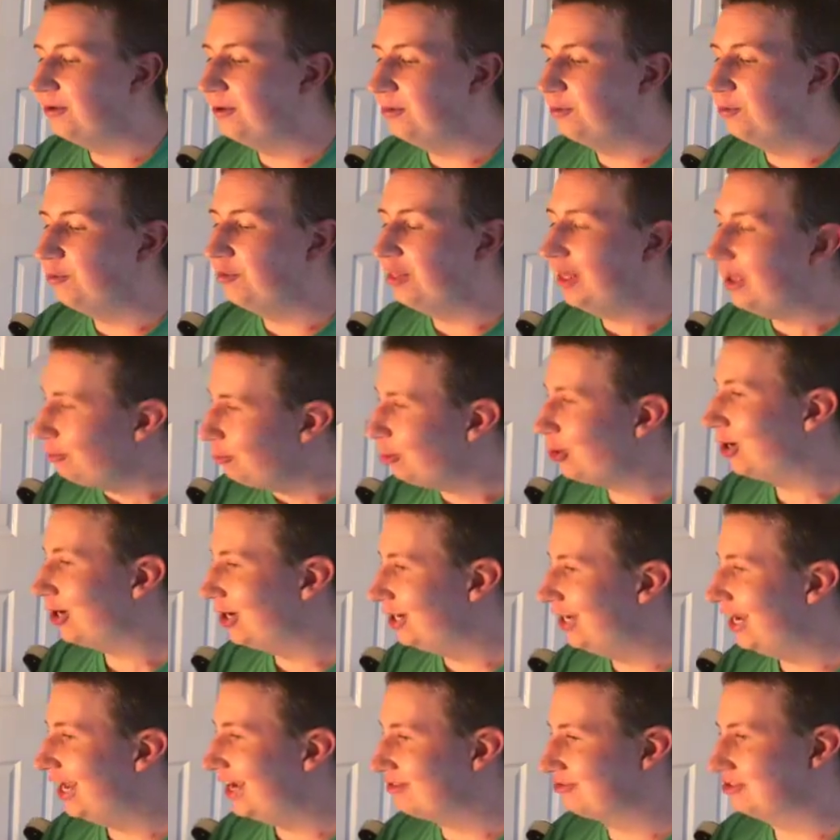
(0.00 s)
They were
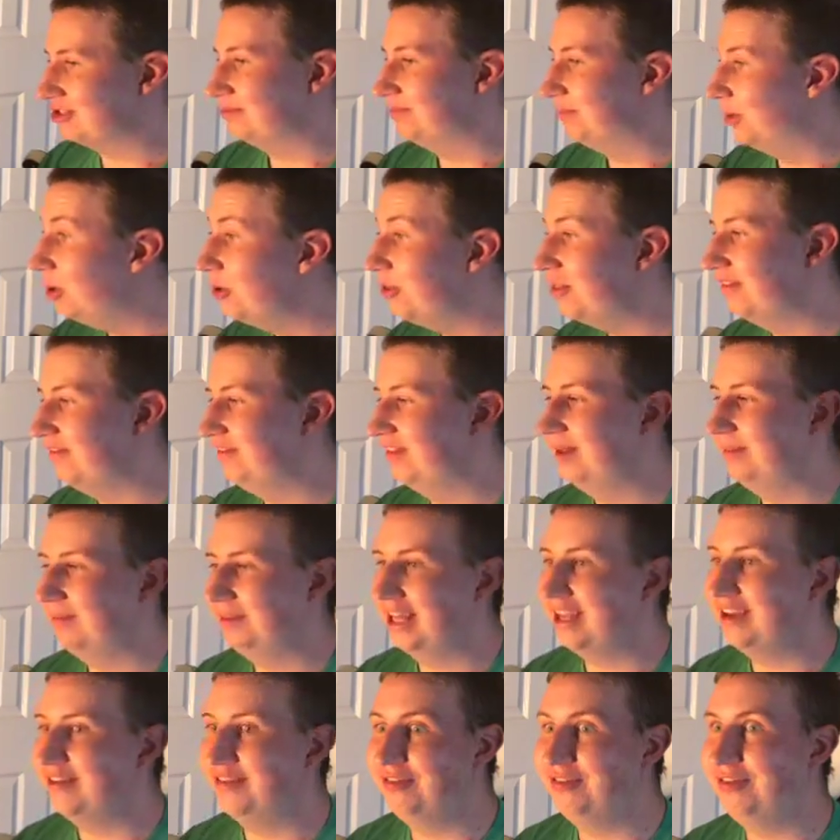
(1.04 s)
announced, both of them, like
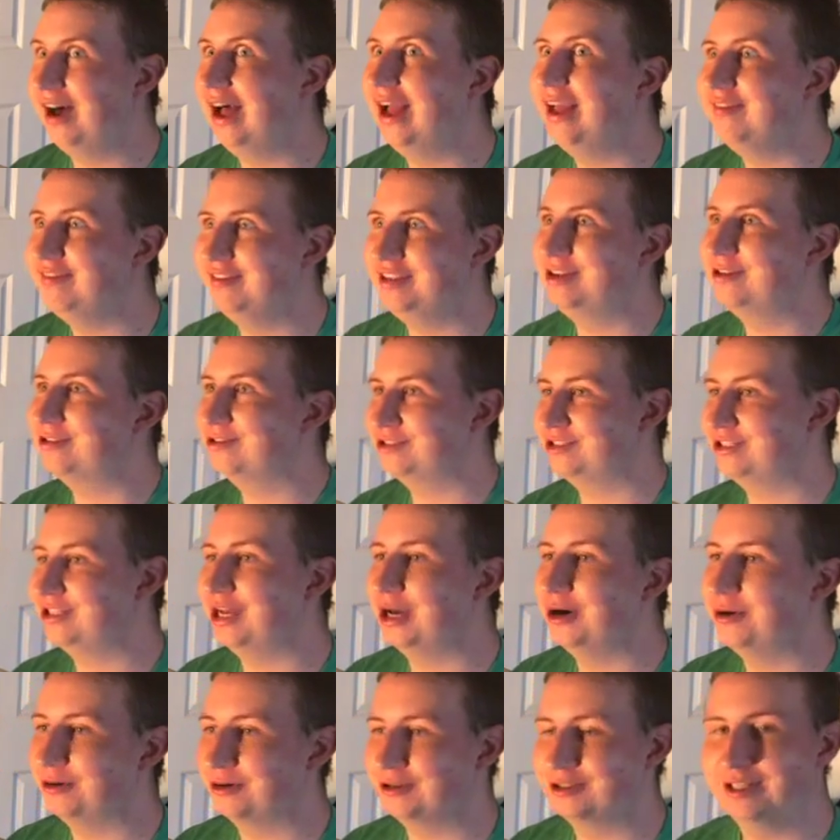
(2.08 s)
5 years ago
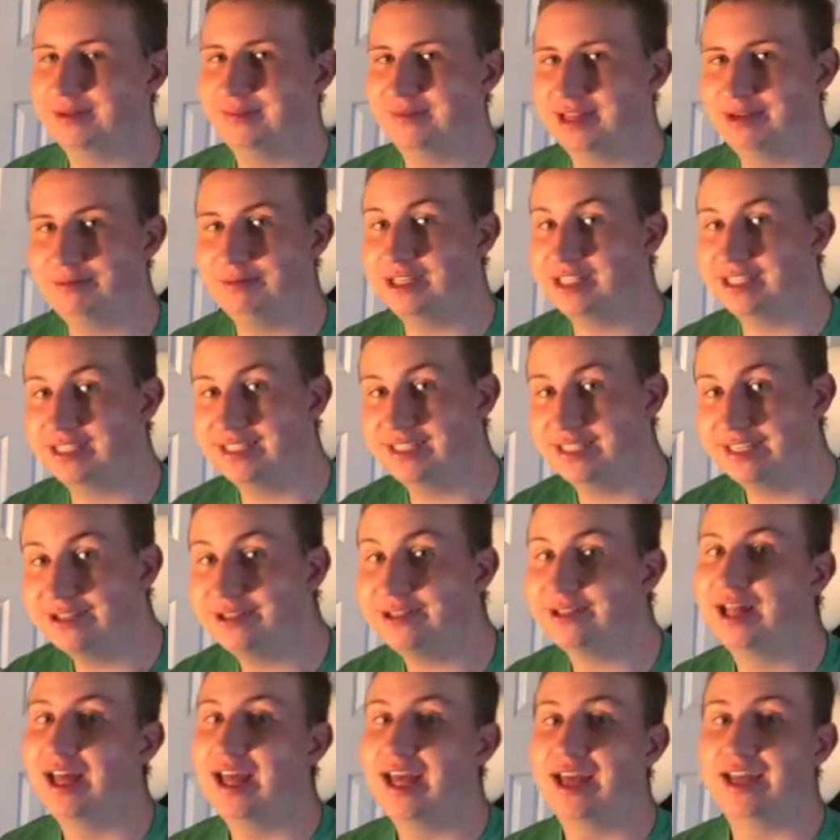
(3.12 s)
or something. We still
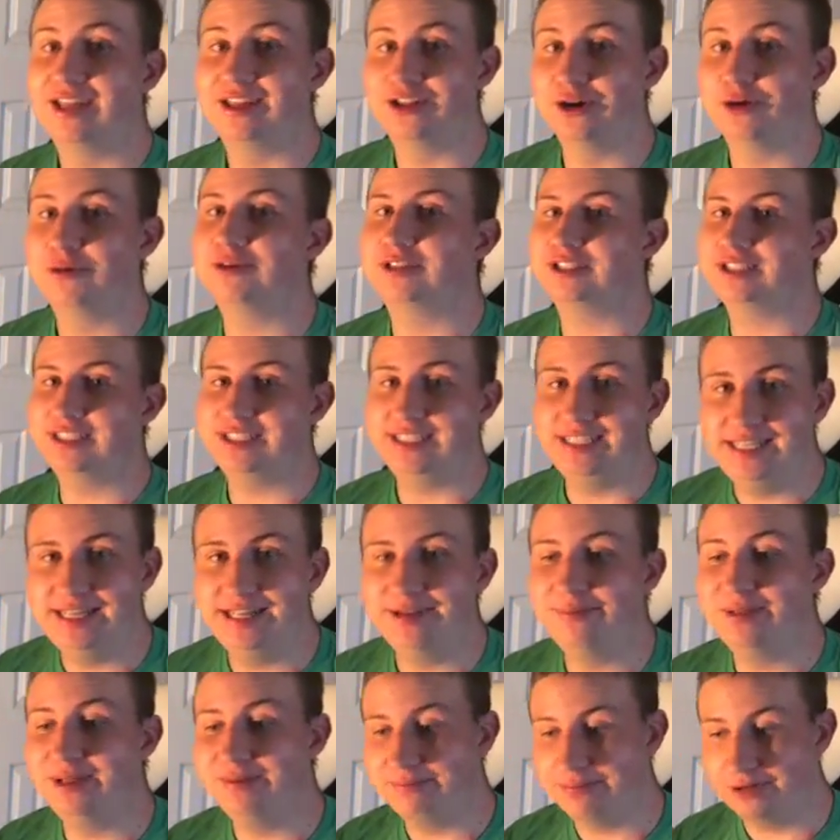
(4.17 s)
don't see them
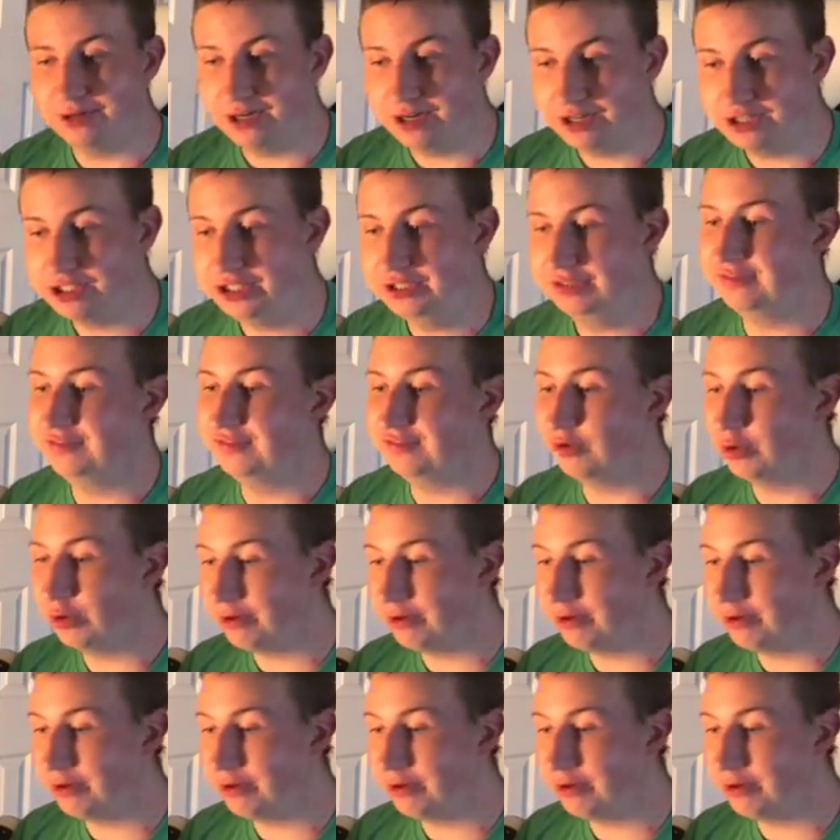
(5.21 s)
in production form